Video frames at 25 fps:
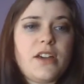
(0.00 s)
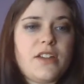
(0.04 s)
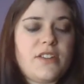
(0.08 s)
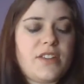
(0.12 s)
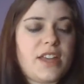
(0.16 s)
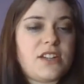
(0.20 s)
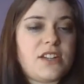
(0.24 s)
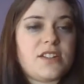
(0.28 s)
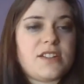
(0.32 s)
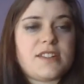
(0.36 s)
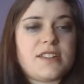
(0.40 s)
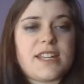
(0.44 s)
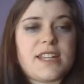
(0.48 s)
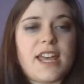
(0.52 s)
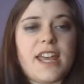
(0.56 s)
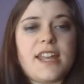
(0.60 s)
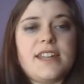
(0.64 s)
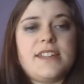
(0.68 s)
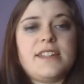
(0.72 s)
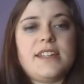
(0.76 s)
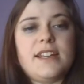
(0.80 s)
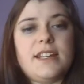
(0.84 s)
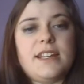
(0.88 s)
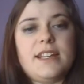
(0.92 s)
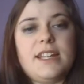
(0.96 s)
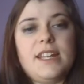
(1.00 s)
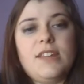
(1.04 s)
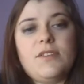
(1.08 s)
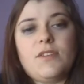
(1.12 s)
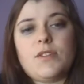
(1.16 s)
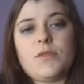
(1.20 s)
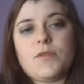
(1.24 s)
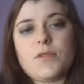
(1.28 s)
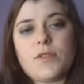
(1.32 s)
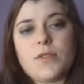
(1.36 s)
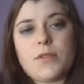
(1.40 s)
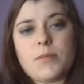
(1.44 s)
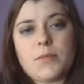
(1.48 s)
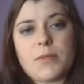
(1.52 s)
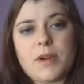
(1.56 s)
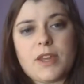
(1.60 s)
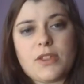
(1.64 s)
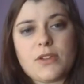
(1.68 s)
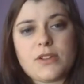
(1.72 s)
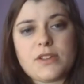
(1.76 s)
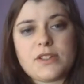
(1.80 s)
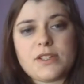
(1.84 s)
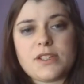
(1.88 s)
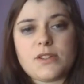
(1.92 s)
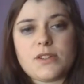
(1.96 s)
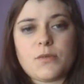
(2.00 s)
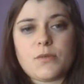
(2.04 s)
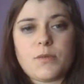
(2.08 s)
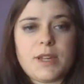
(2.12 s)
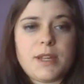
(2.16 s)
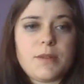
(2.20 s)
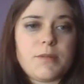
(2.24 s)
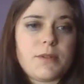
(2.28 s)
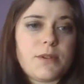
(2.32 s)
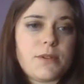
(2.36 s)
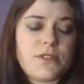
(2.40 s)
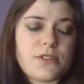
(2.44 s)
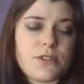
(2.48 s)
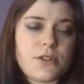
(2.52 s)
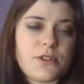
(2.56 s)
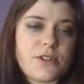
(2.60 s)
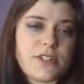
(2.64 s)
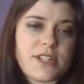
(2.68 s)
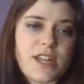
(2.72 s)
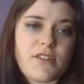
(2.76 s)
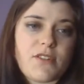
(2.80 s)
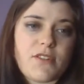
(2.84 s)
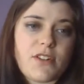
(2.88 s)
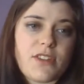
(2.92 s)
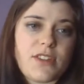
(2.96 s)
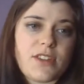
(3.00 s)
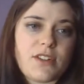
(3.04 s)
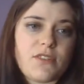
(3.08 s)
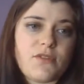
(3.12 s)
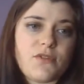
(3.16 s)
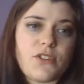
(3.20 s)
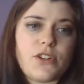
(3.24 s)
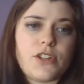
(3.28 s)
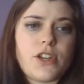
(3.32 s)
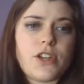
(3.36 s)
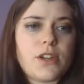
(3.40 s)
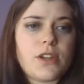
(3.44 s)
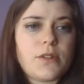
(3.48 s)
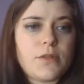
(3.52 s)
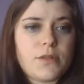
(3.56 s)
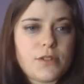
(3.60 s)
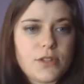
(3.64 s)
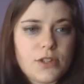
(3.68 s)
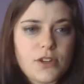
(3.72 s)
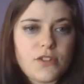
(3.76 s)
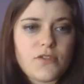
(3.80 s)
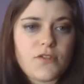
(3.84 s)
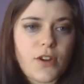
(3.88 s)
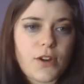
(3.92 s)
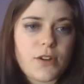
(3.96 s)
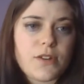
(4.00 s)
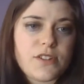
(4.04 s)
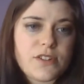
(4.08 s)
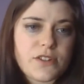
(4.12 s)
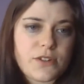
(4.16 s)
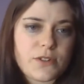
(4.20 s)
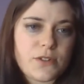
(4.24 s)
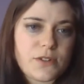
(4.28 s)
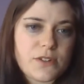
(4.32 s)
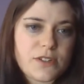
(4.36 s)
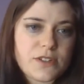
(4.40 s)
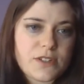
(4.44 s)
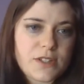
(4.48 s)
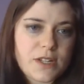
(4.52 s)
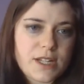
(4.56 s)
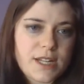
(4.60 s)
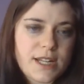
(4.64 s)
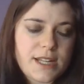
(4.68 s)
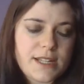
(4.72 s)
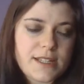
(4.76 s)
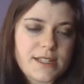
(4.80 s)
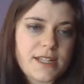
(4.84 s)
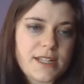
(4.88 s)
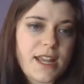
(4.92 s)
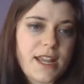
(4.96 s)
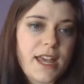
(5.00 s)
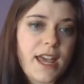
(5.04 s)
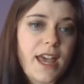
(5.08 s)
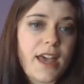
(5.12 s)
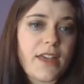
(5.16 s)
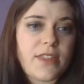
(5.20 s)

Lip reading: they just said, leave it with us, we will sort everything for you, you focus on your studies.